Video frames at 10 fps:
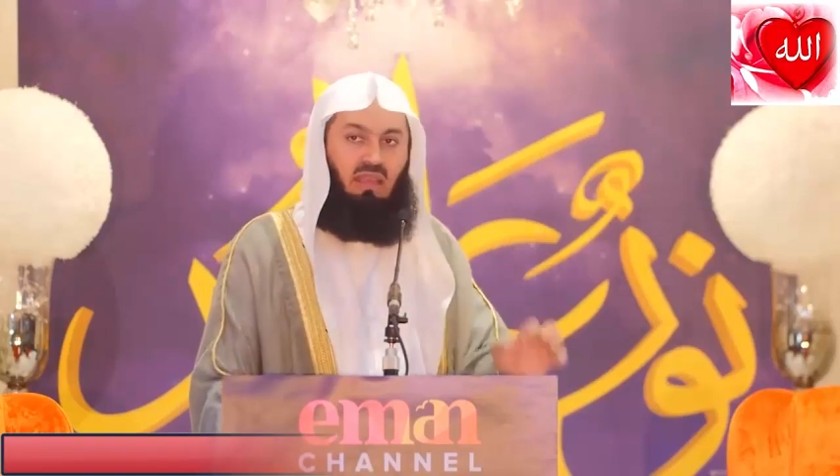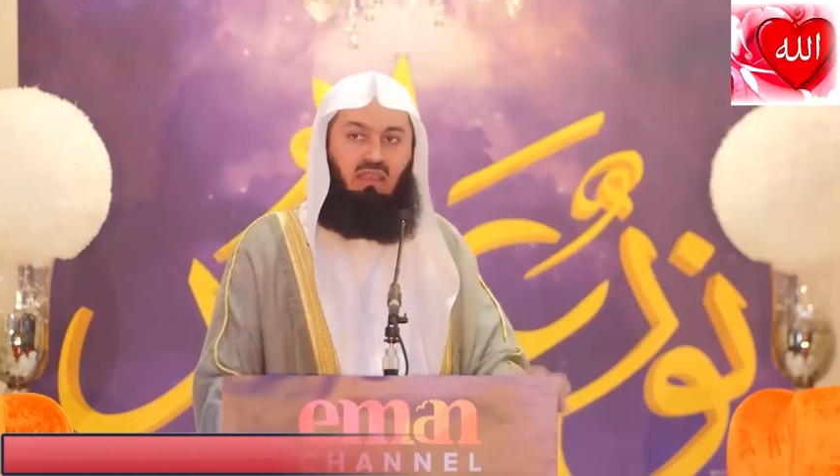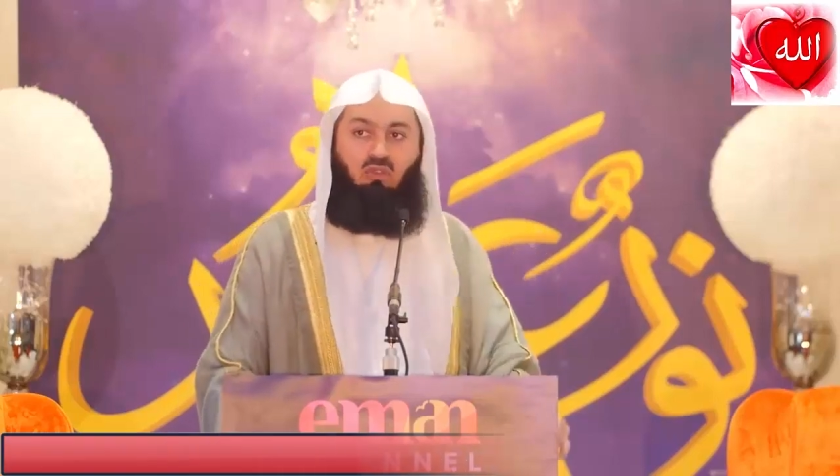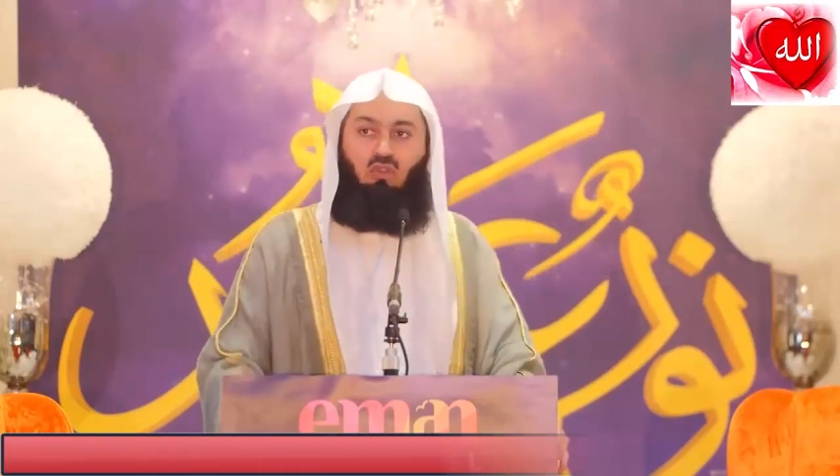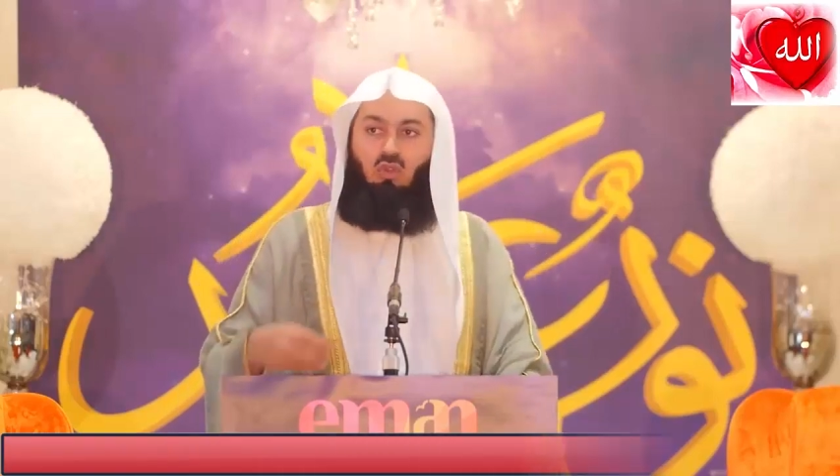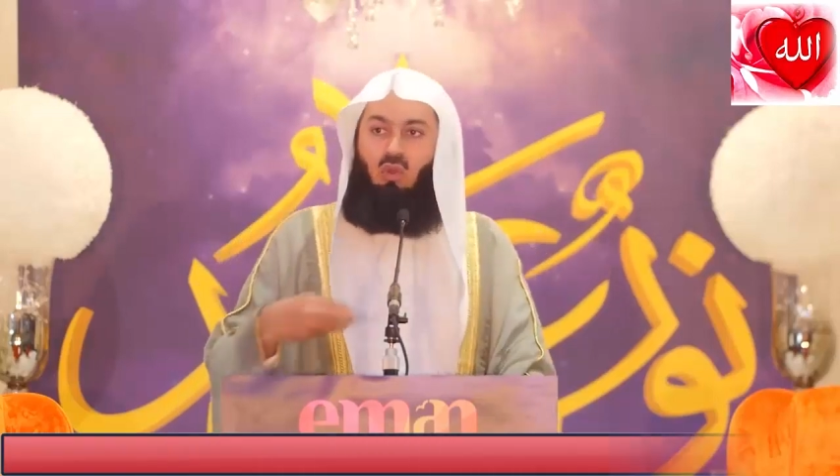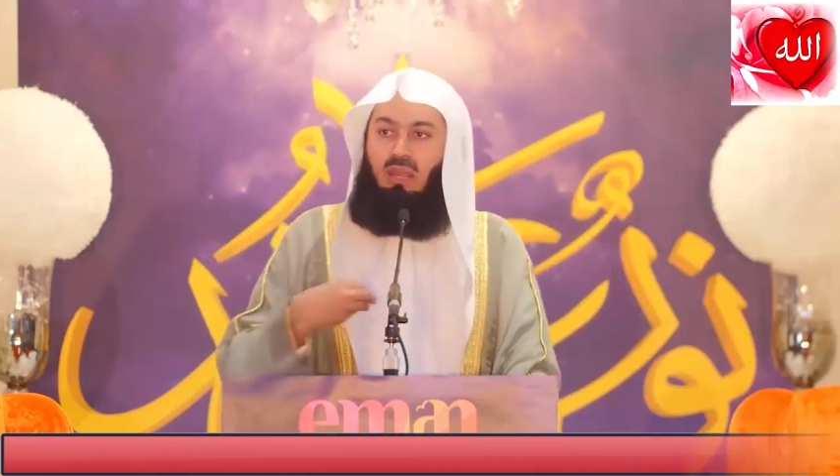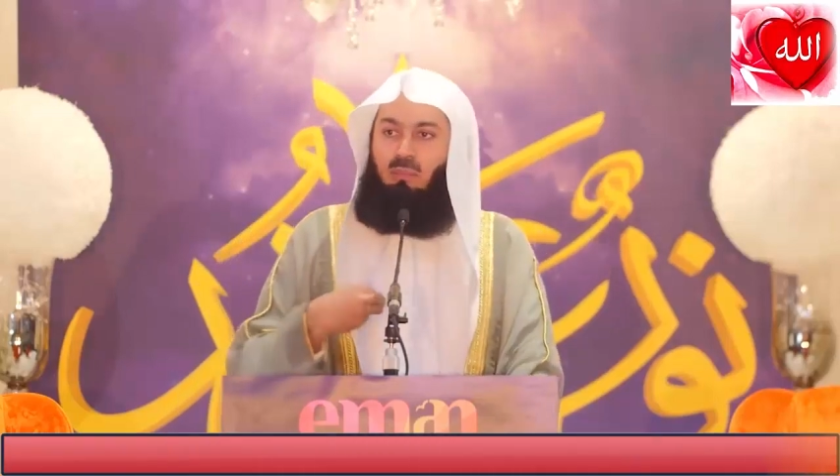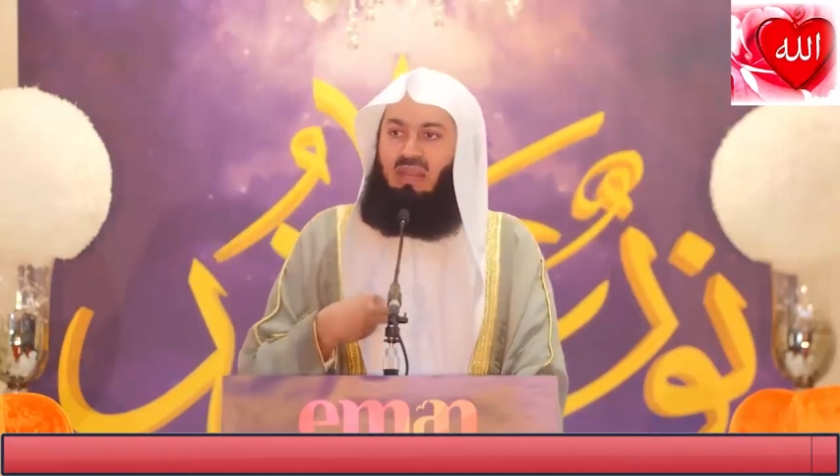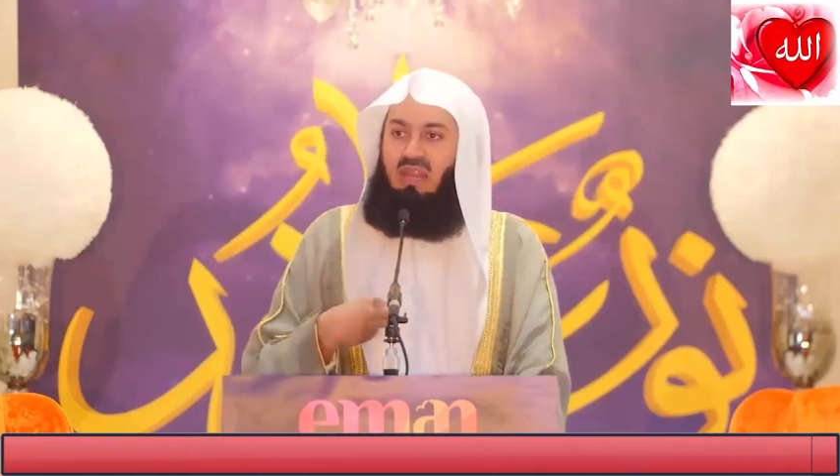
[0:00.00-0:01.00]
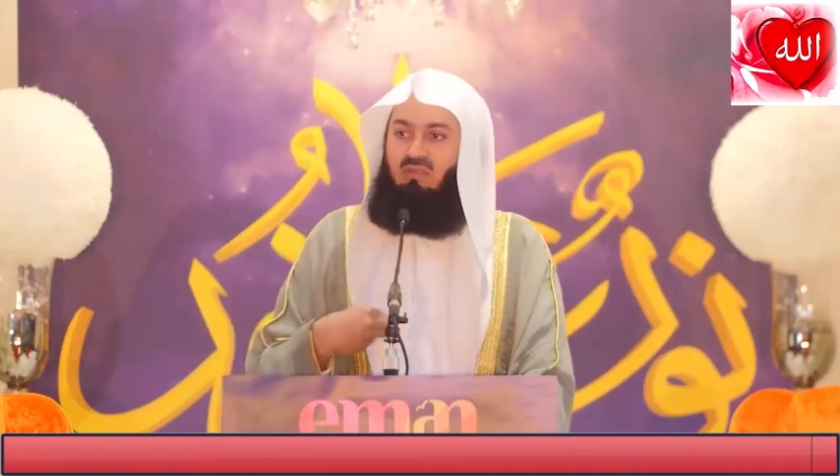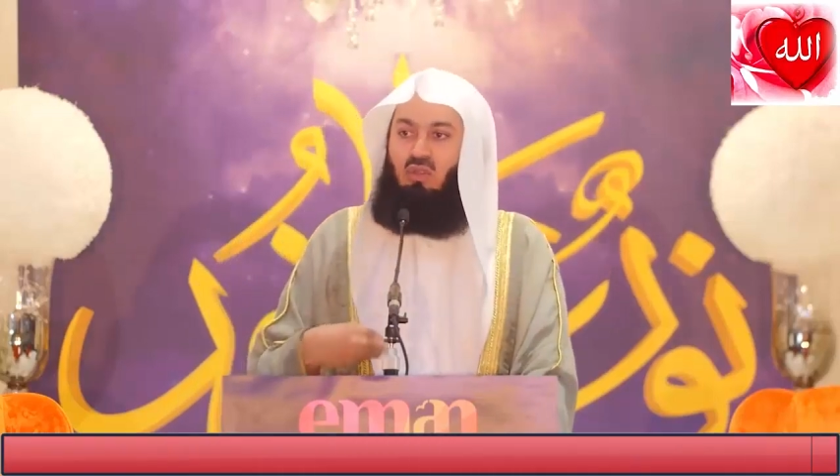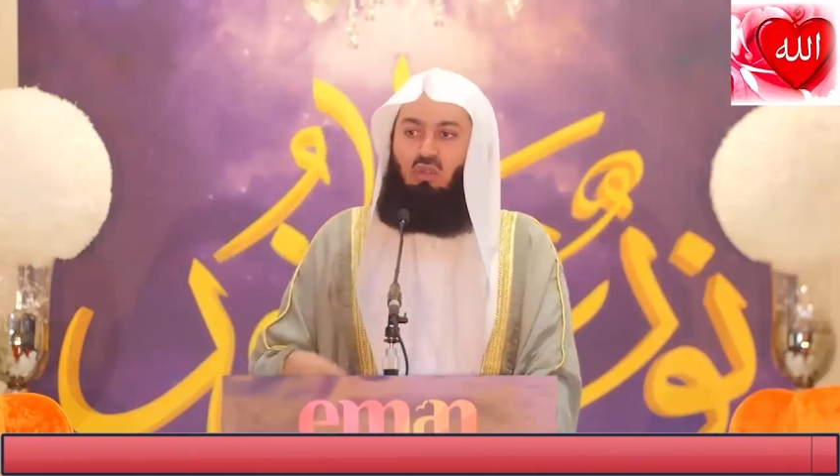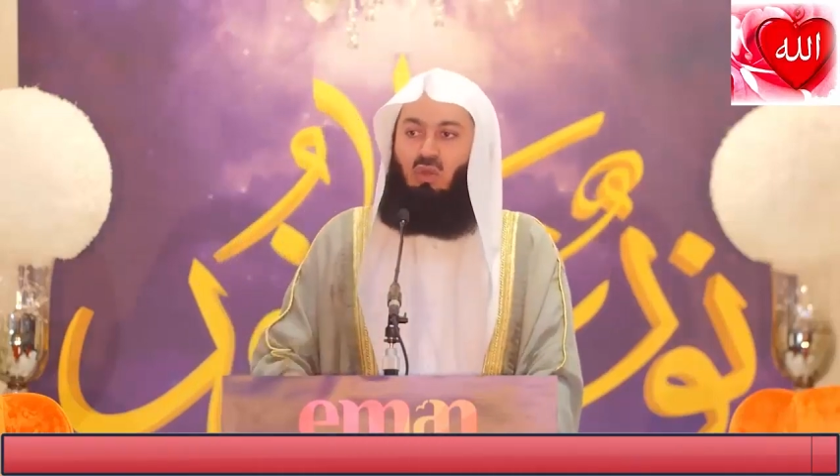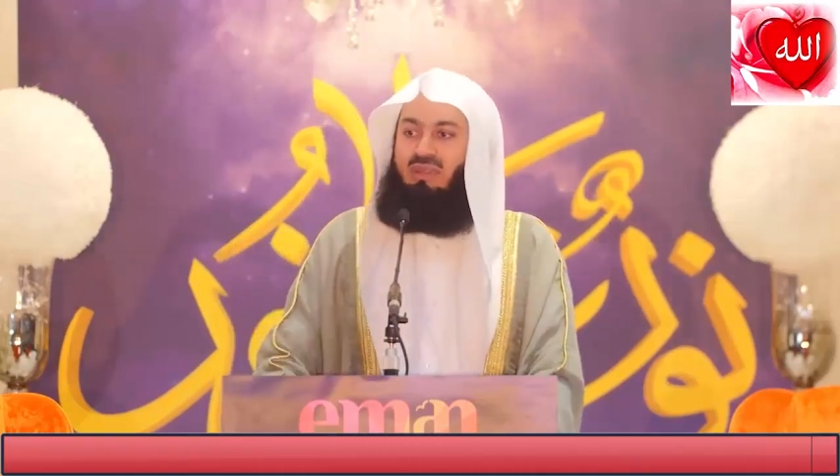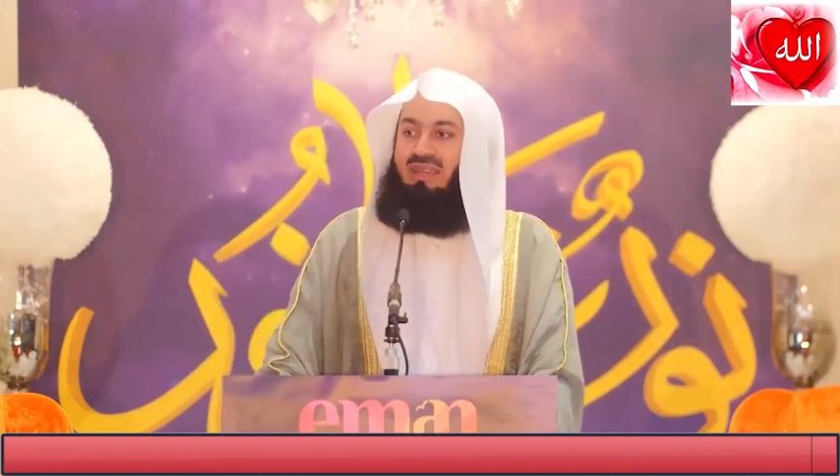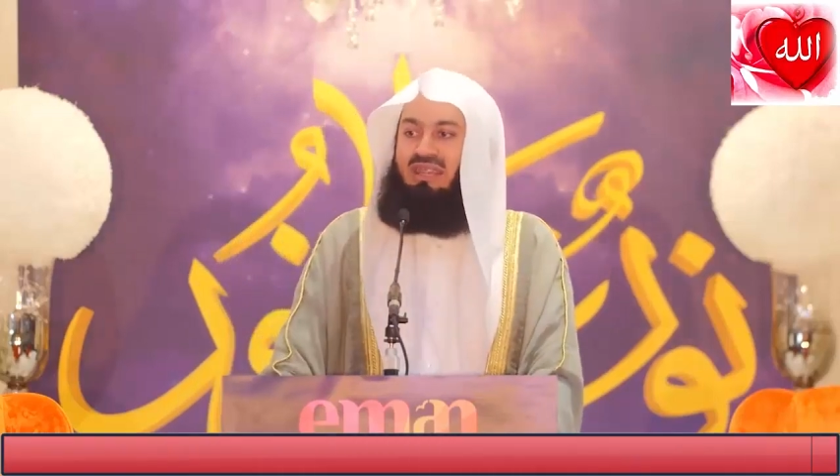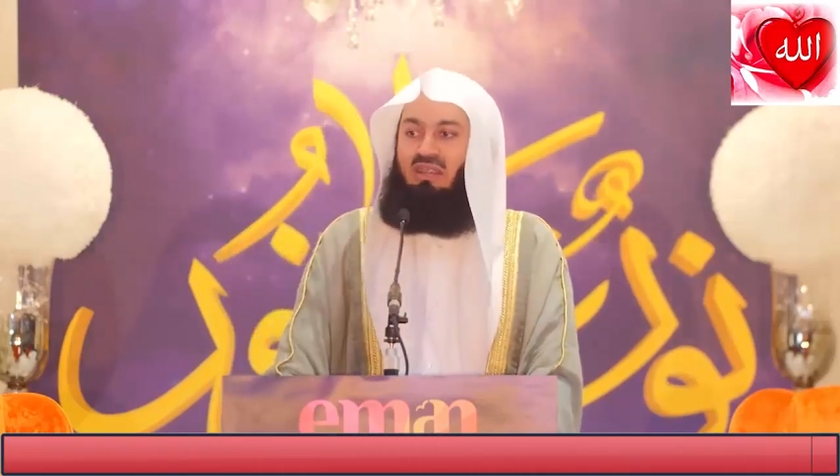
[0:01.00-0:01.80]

If you truly believe, you don't get